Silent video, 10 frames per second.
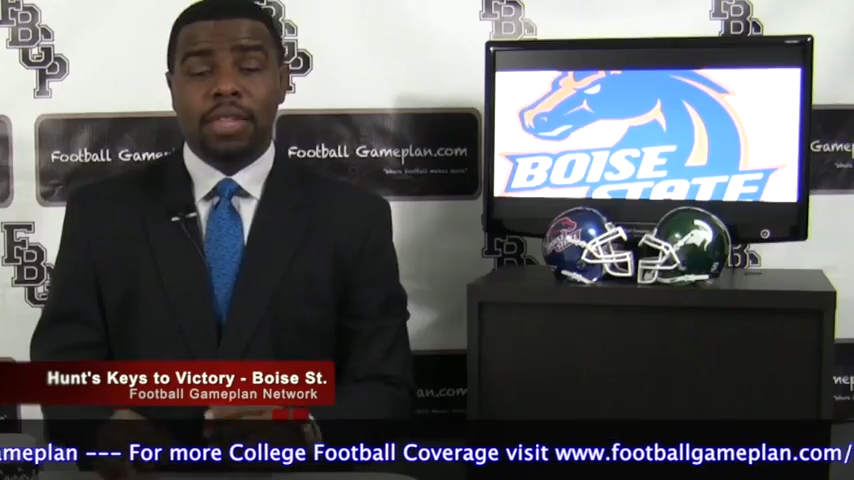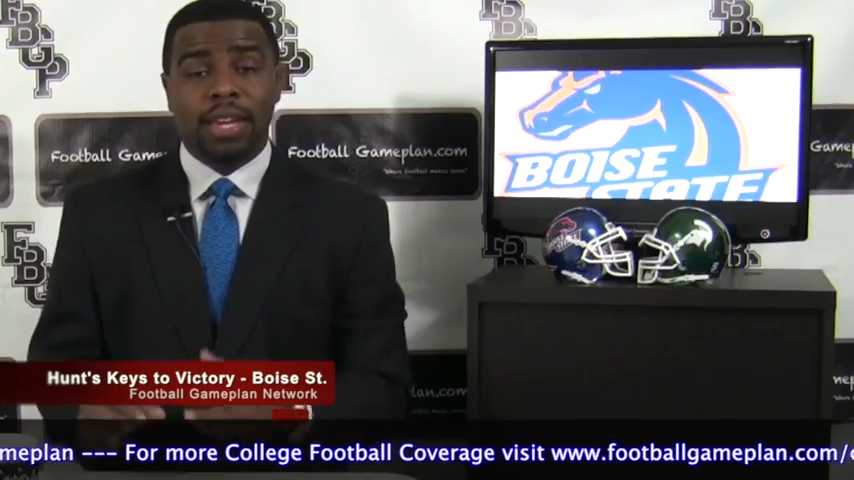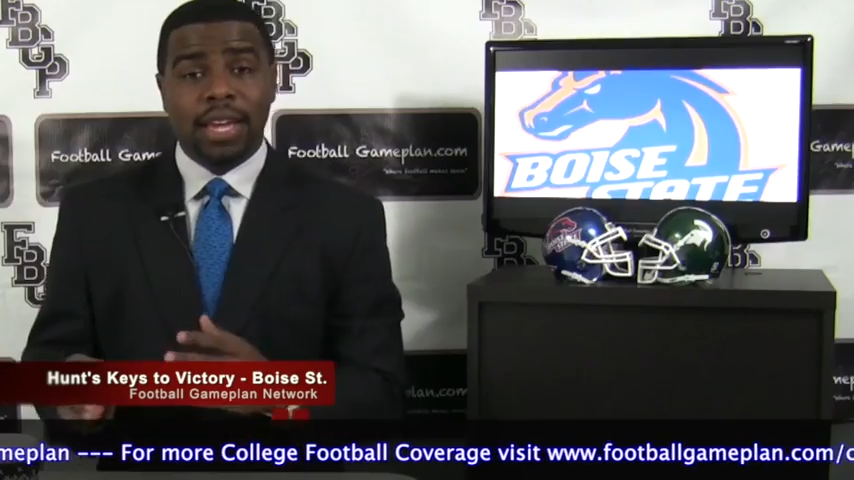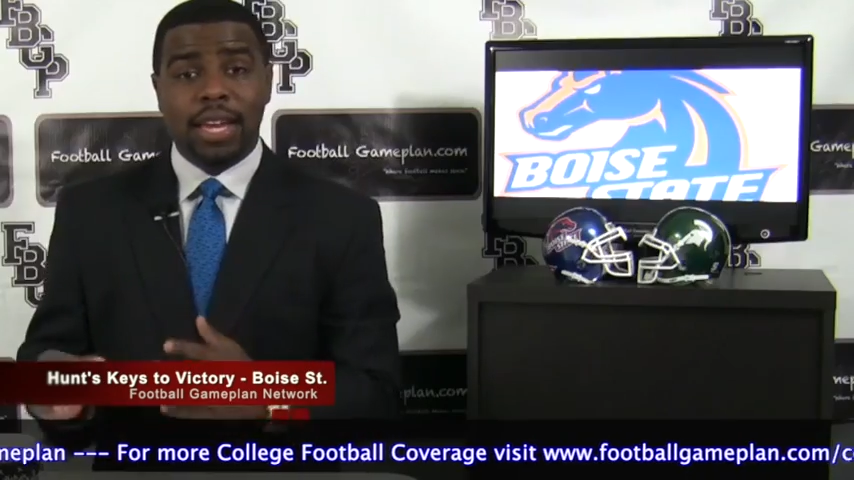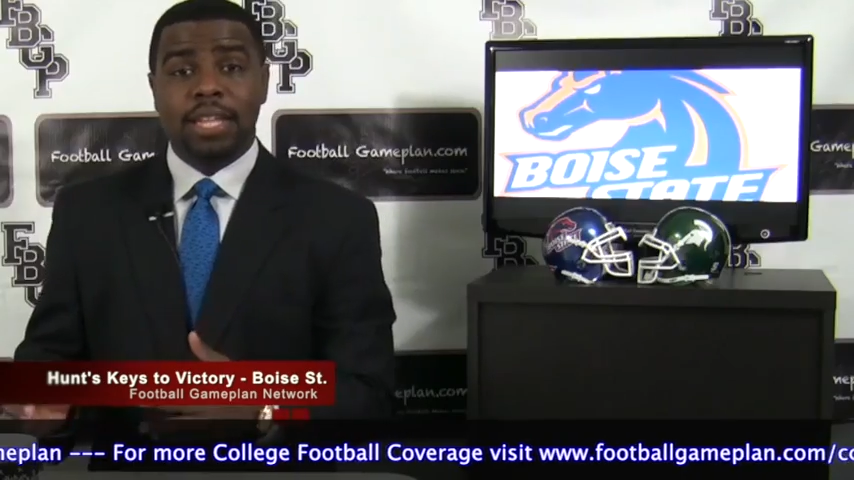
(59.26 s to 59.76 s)
with
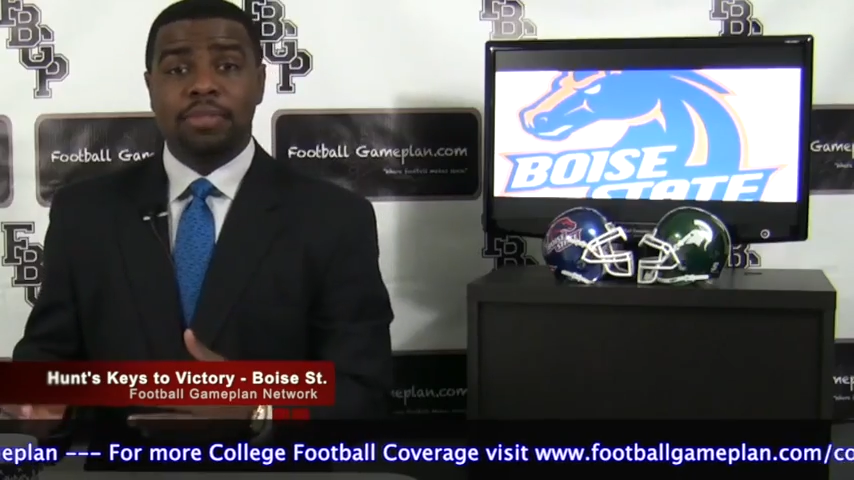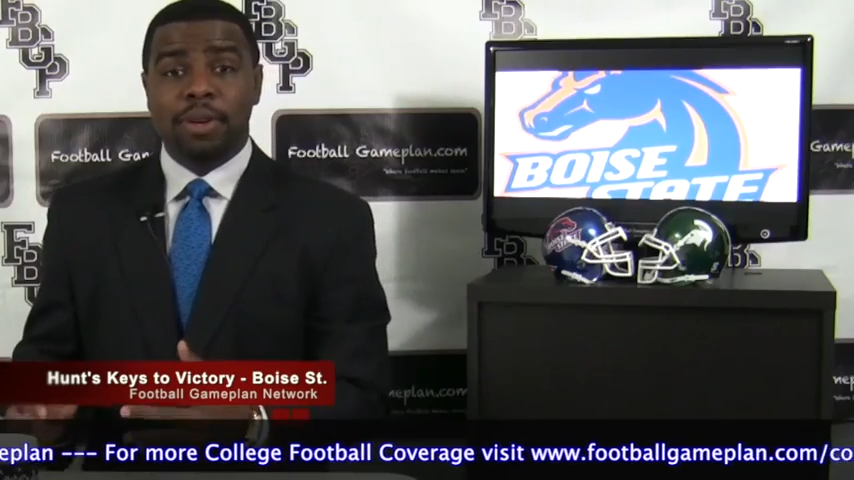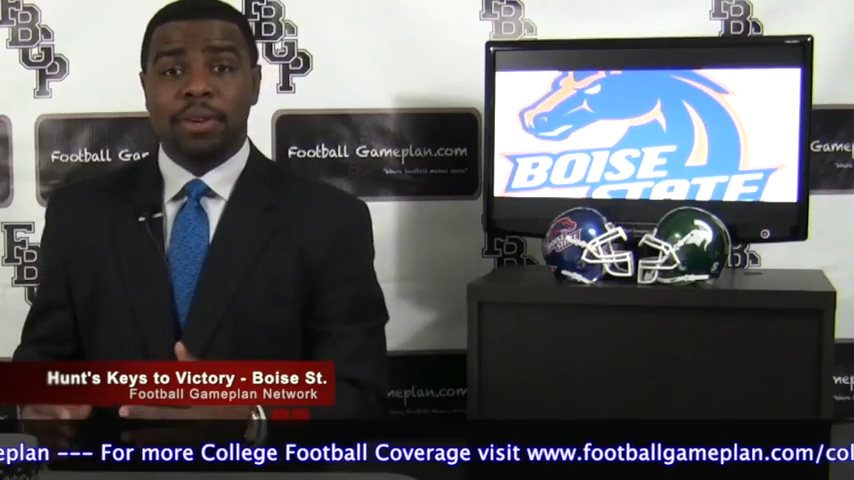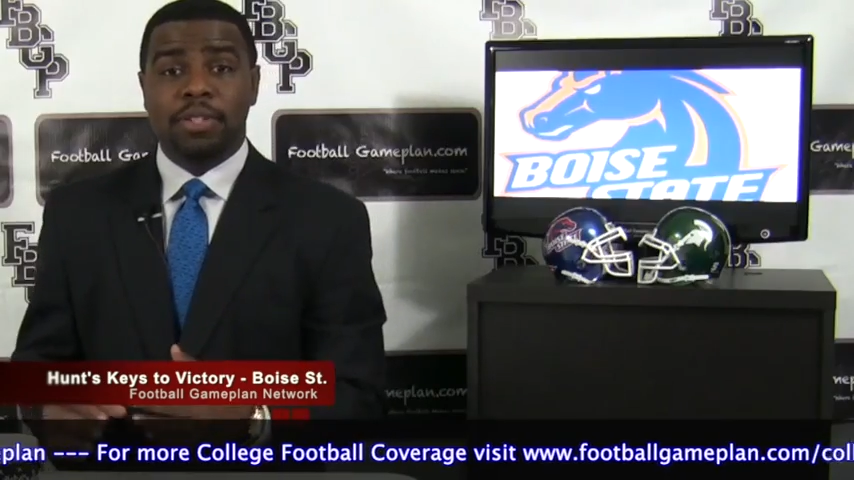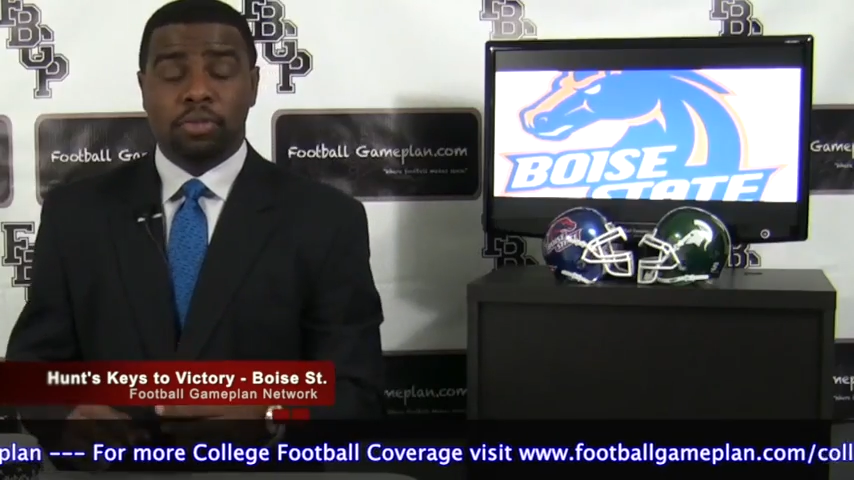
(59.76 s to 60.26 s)
an
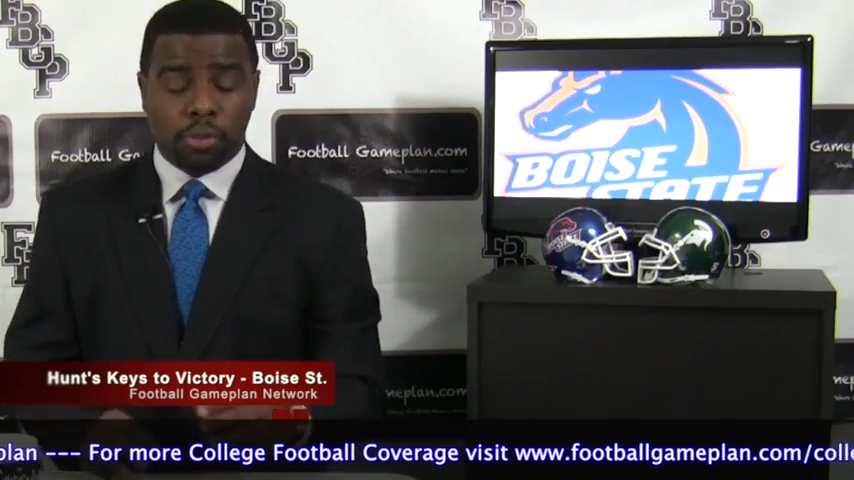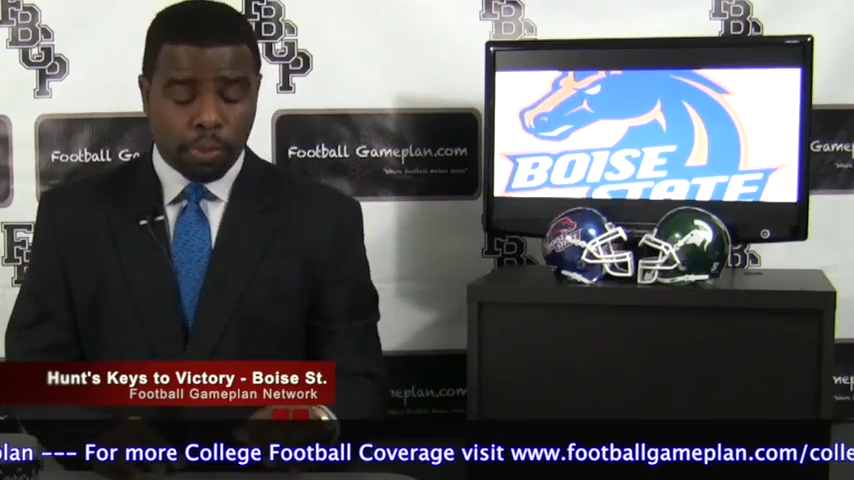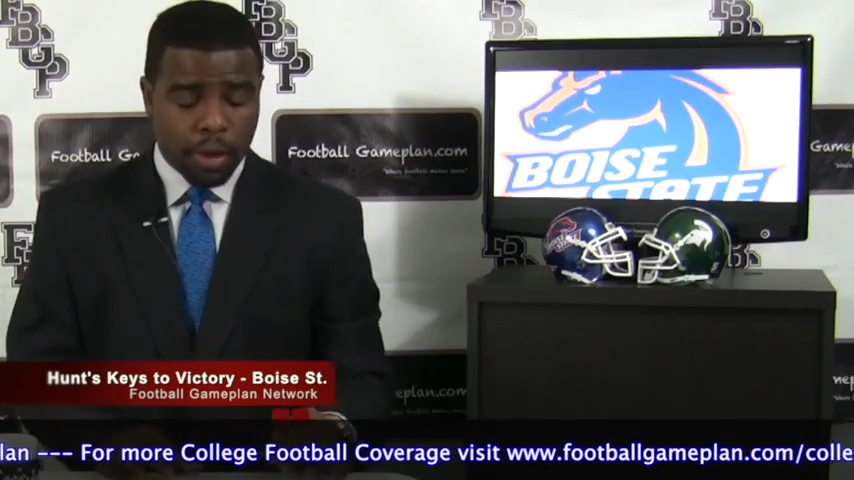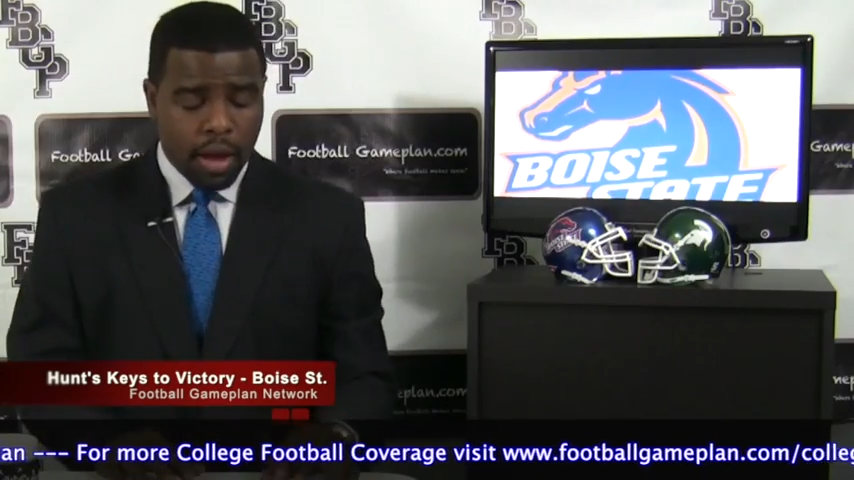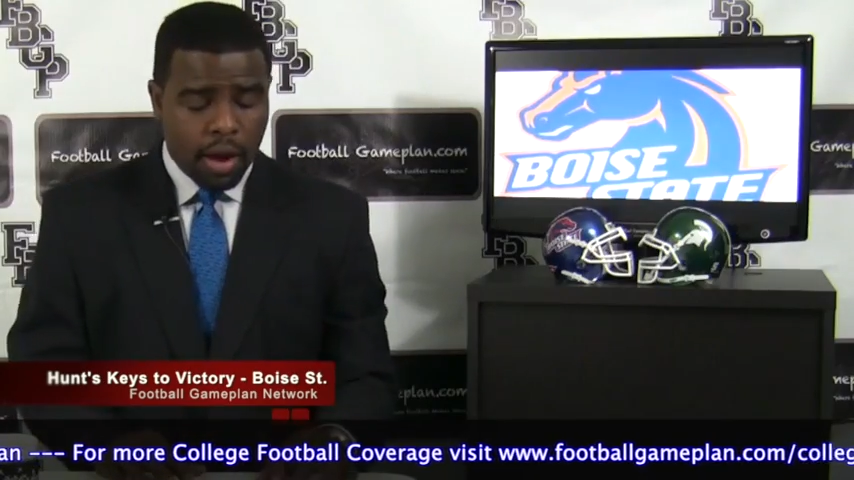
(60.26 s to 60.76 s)
inexperienced
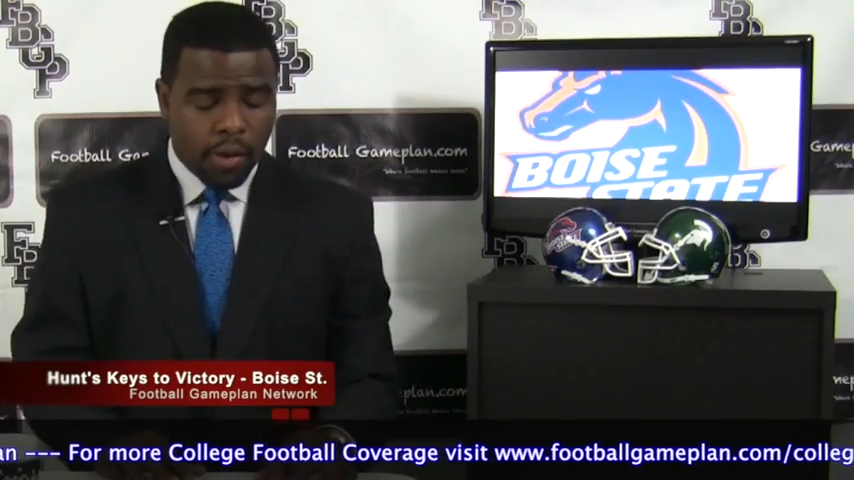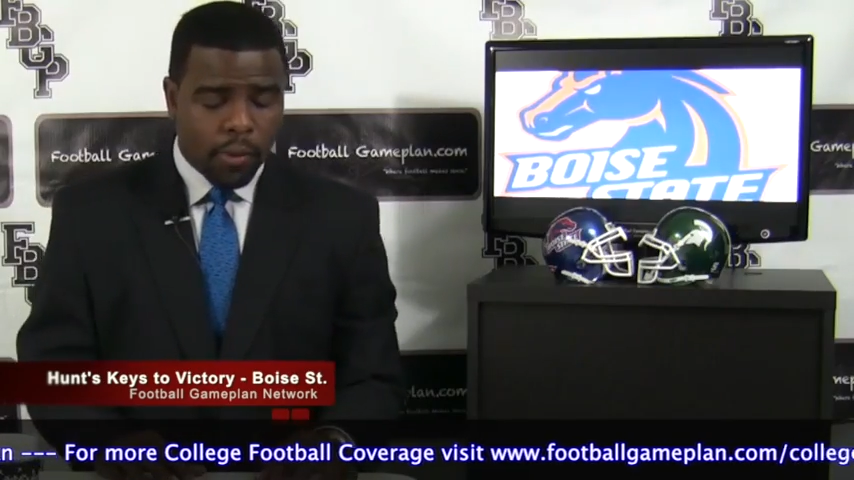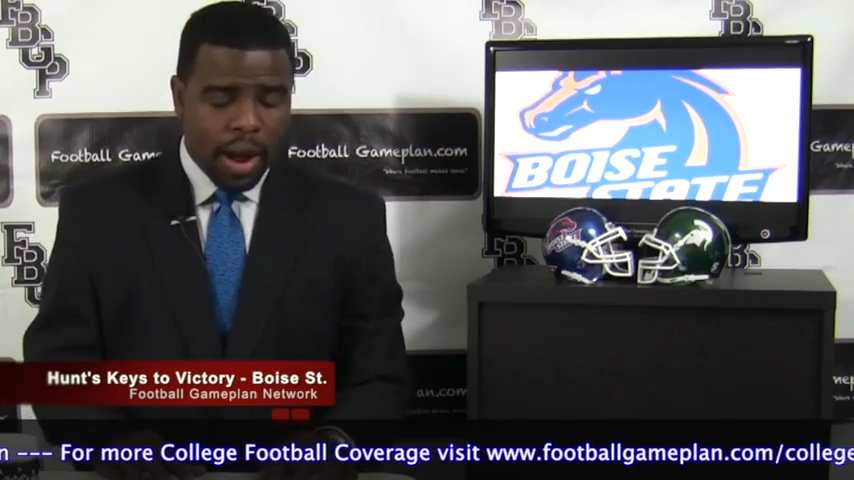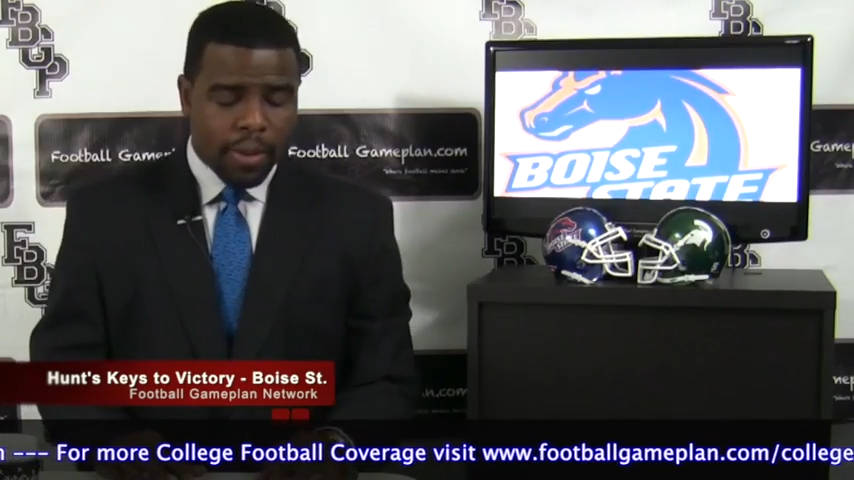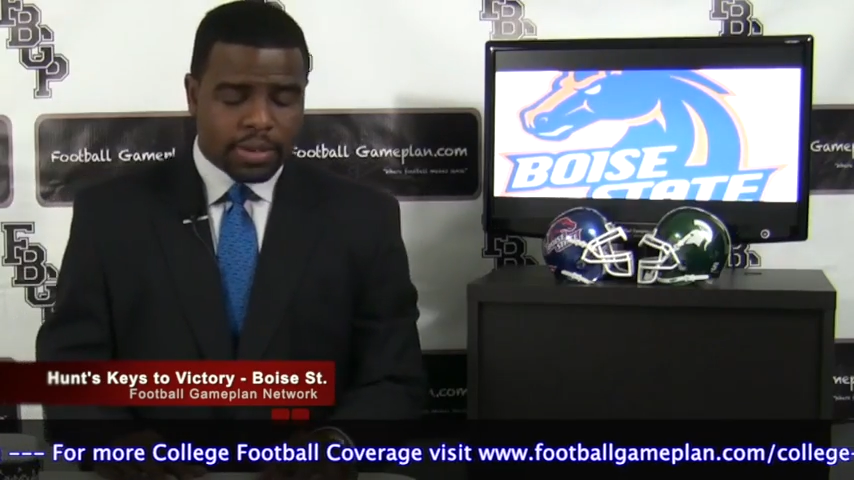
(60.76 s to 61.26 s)
group
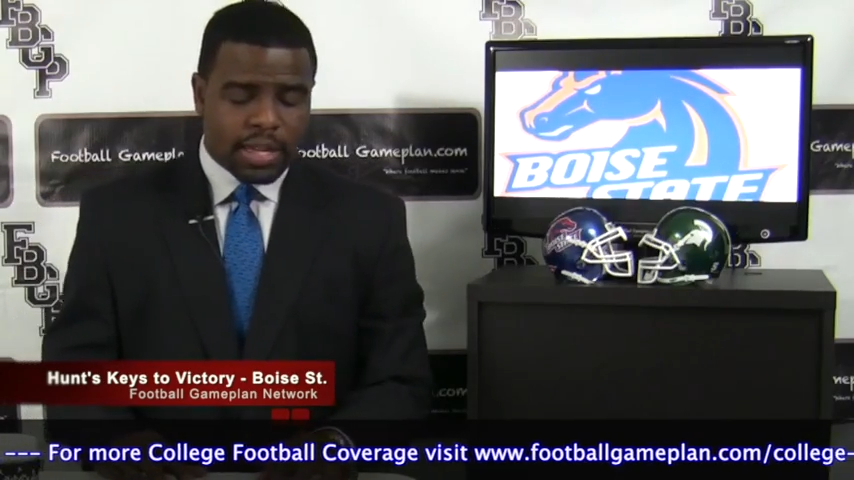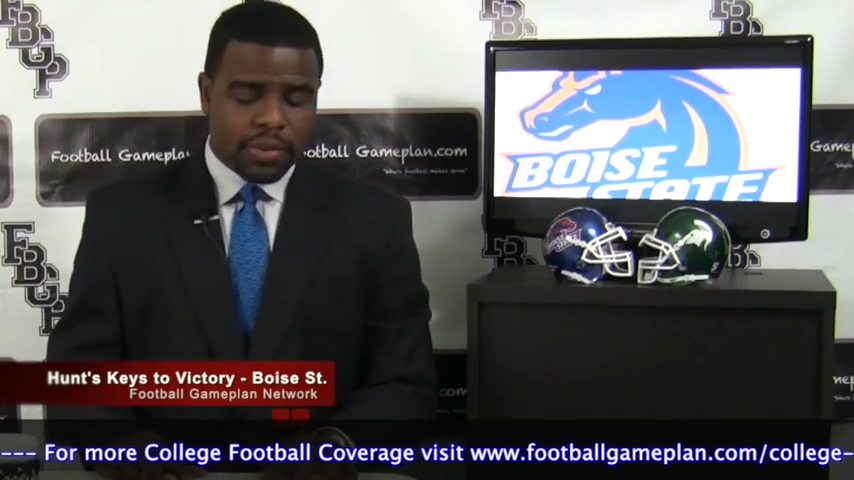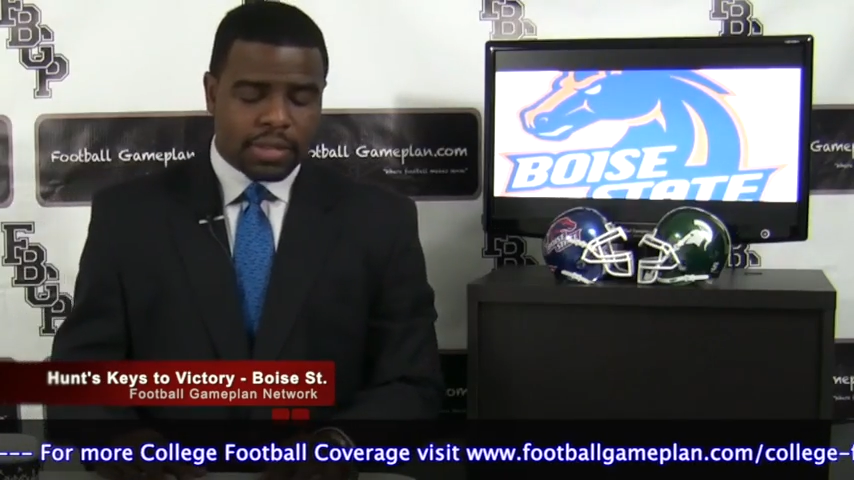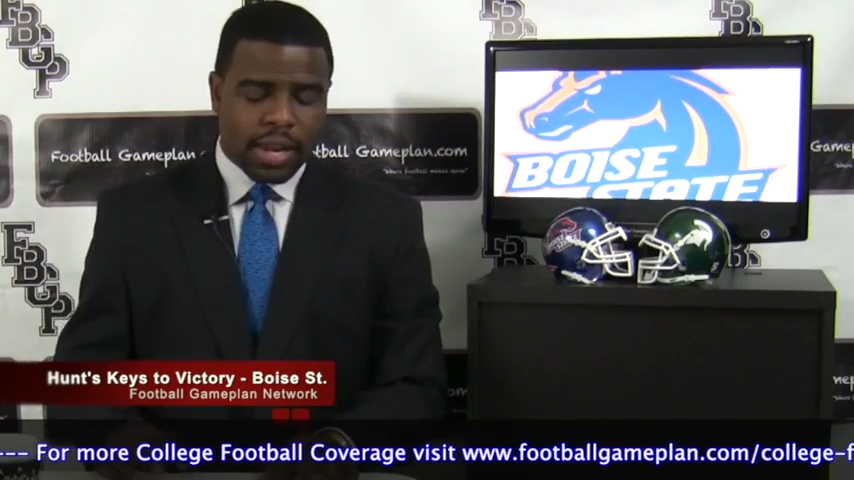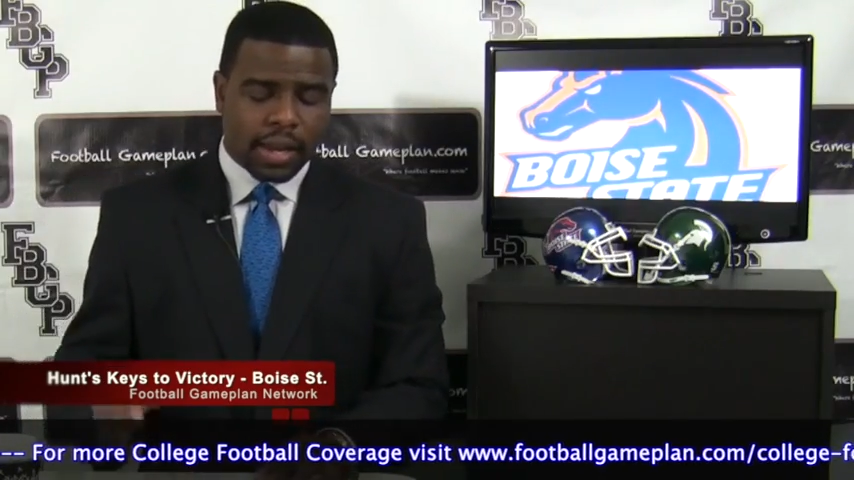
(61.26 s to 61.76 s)
of wide receivers.